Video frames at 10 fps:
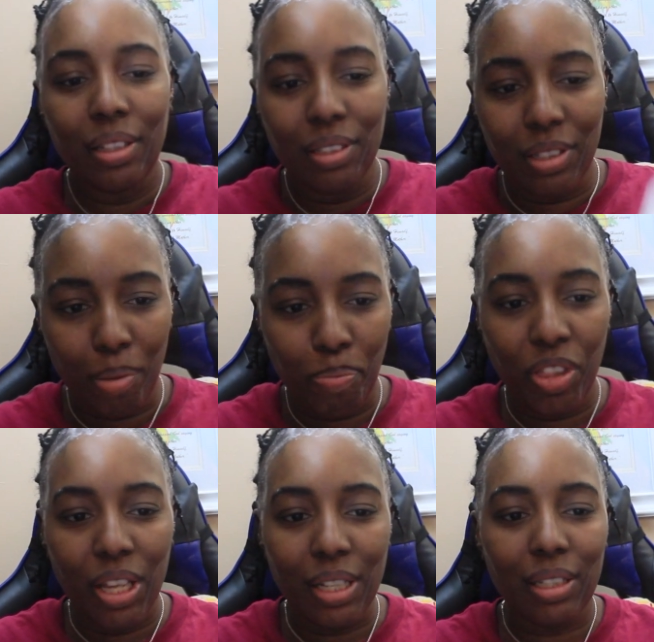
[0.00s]
dip
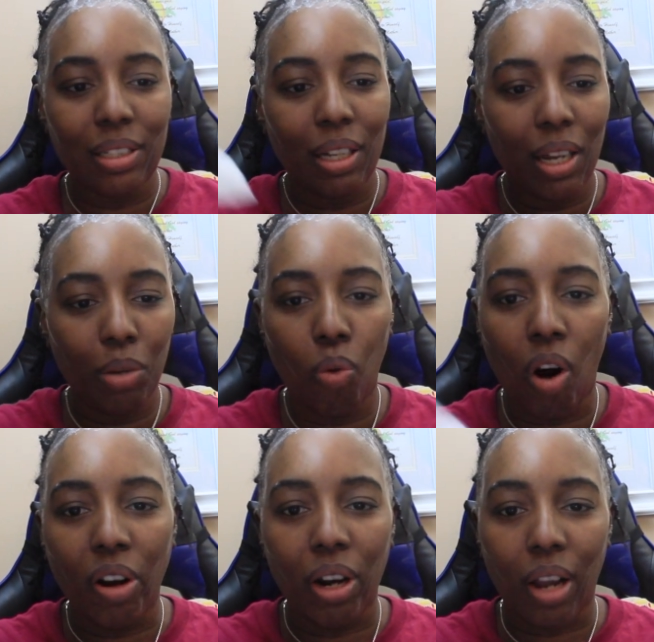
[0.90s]
this in
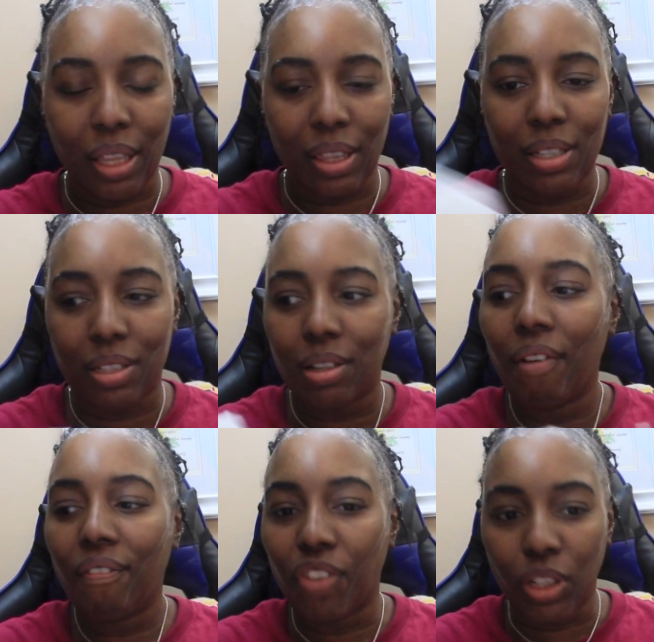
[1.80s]
water, get this
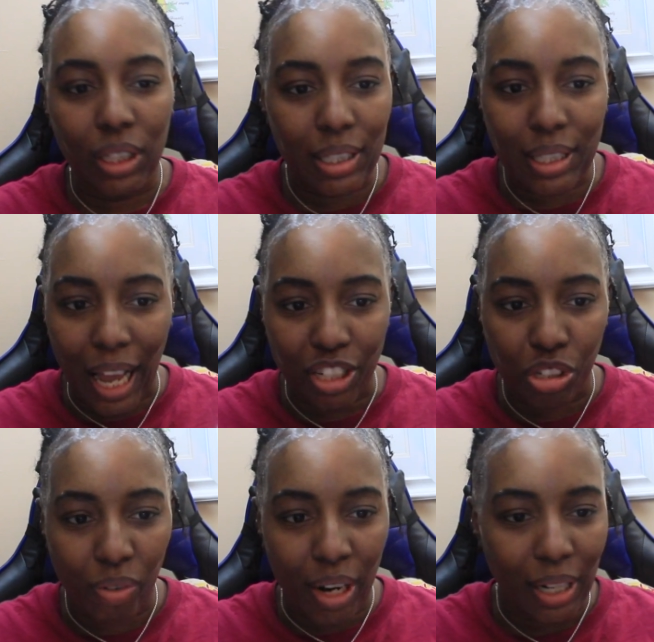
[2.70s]
fully
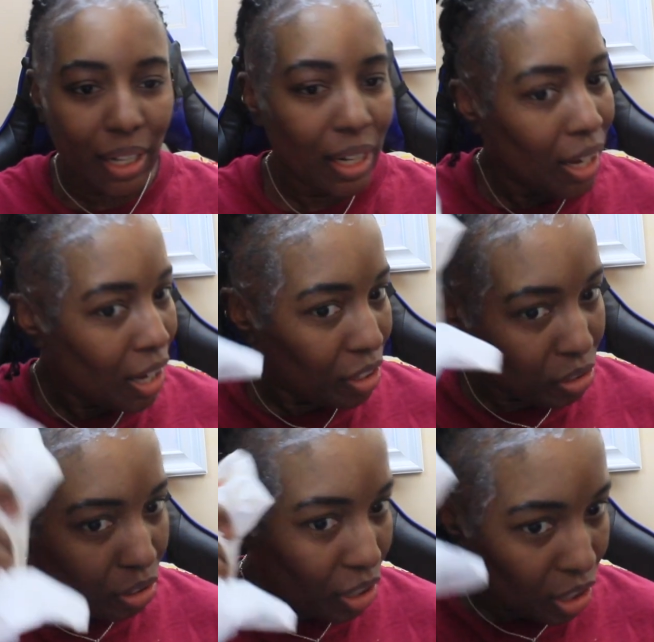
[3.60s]
saturated, and
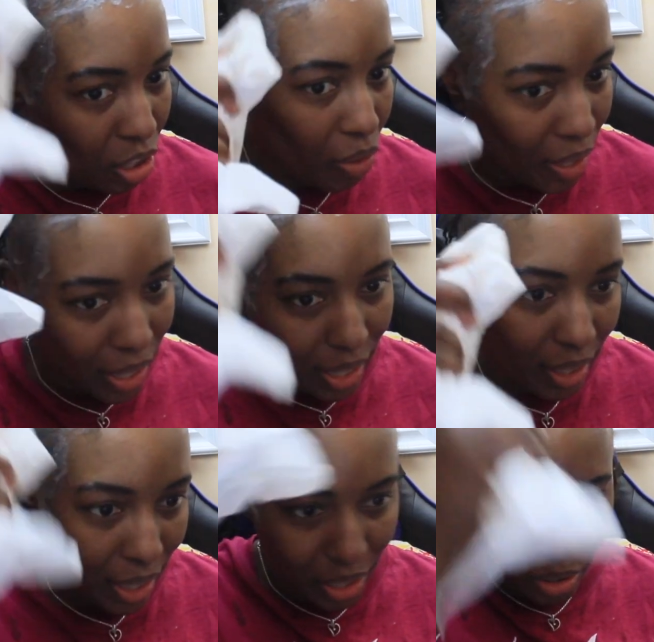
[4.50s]
you're going to go
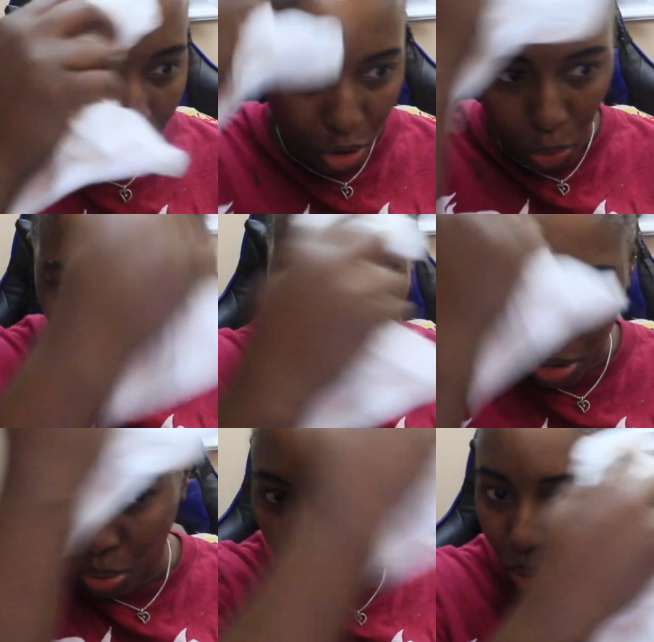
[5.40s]
in and you're going
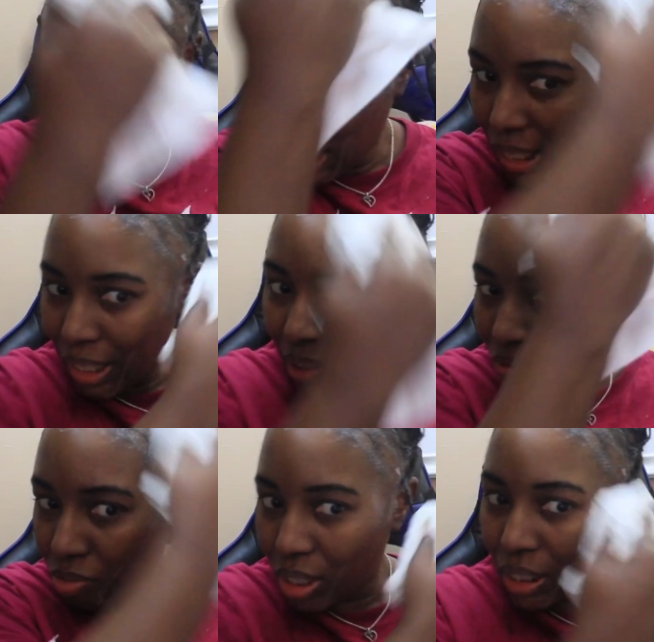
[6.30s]
to
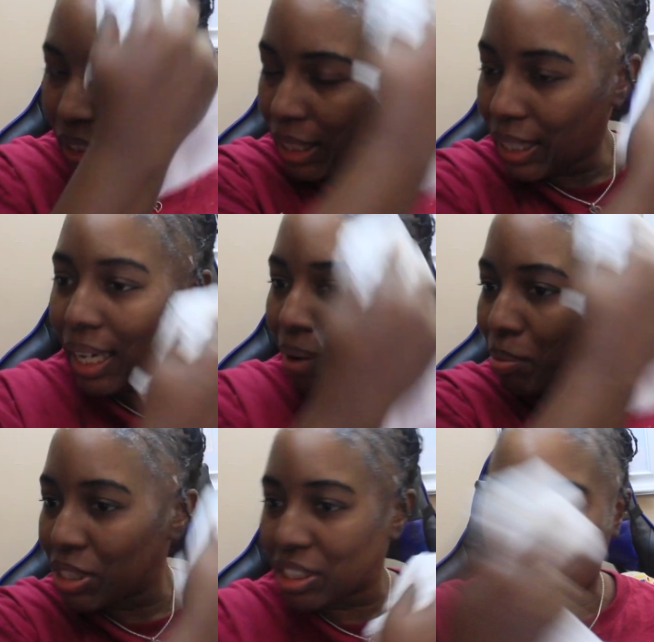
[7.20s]
really
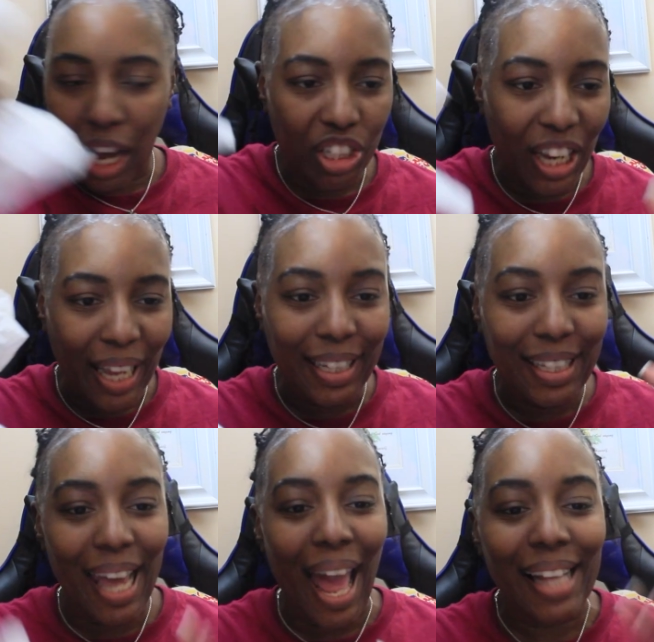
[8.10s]
massage and
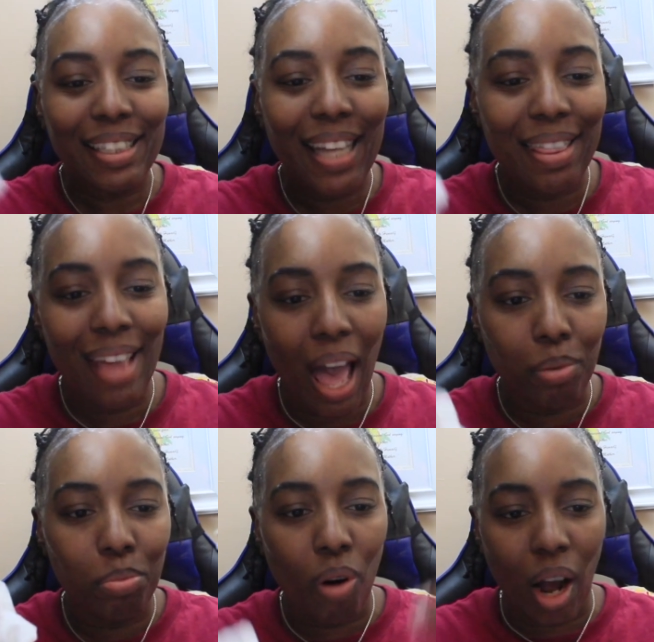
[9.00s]
get
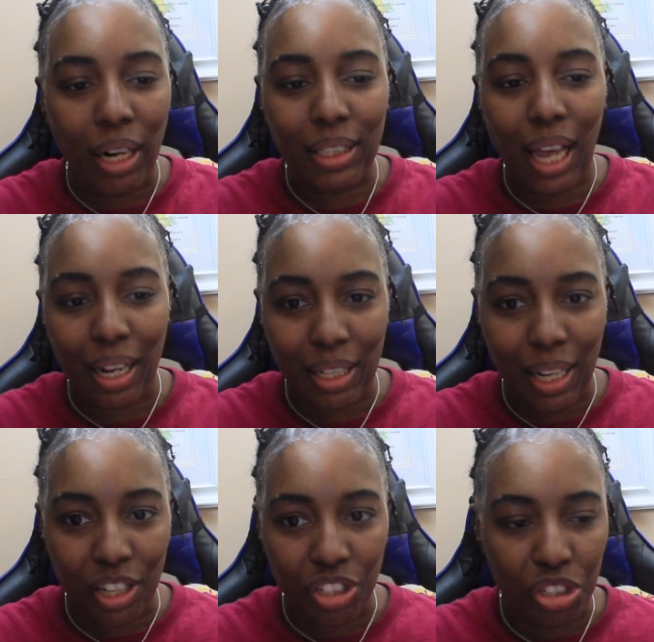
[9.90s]
that product out of
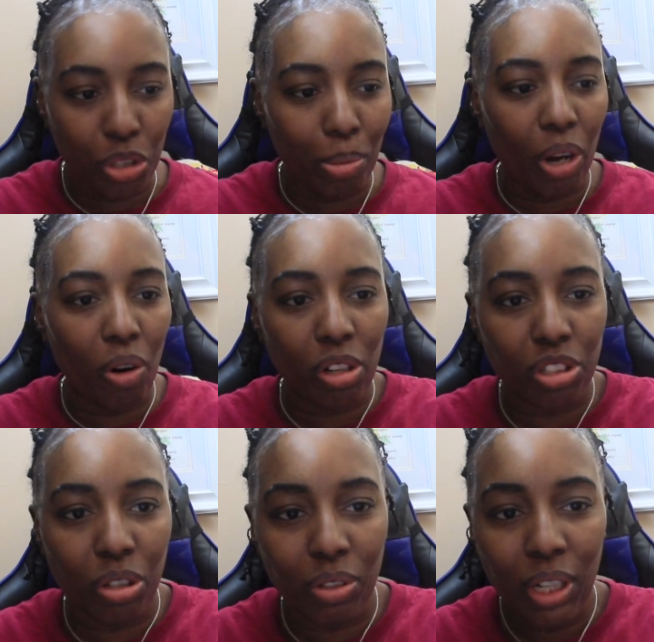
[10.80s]
your edges. You may
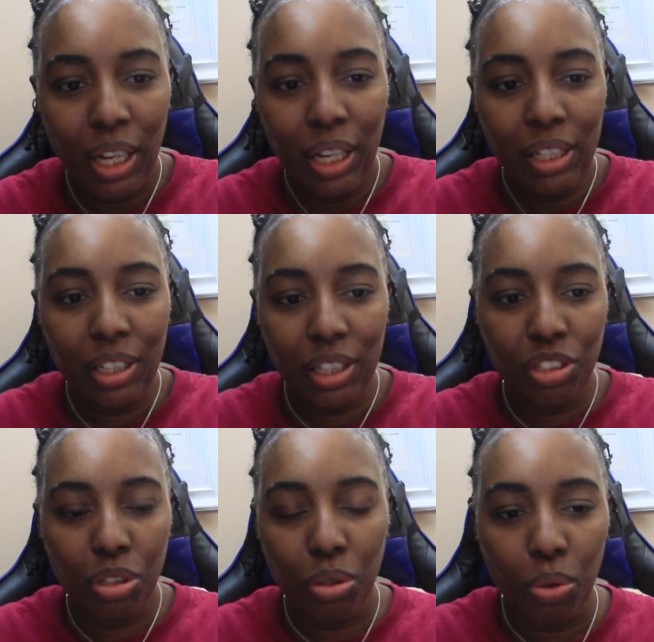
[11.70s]
also need
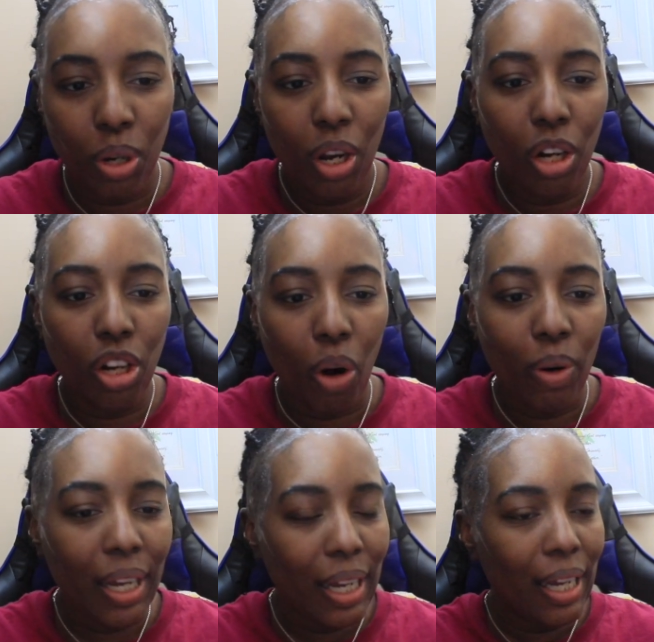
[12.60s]
to go
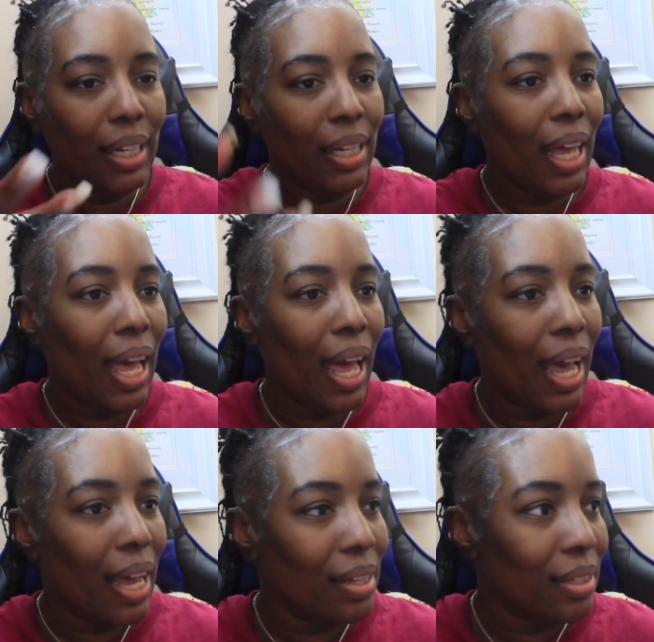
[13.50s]
in
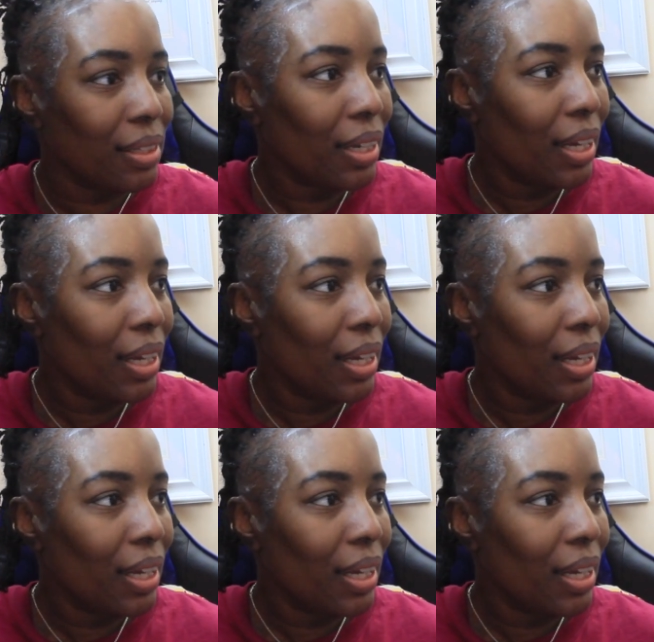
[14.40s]
and,